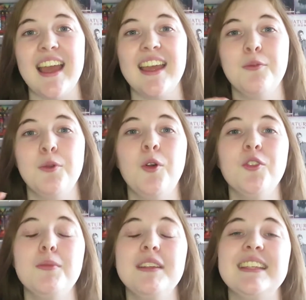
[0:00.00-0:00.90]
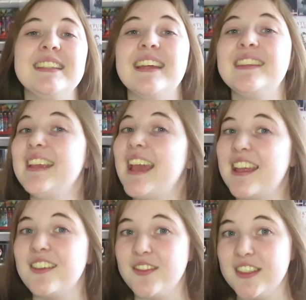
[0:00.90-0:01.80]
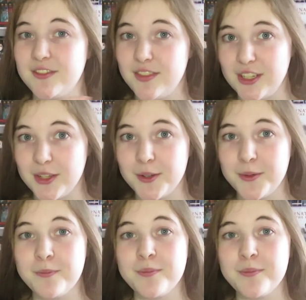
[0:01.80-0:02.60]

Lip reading: it will also be linked at the end of this video.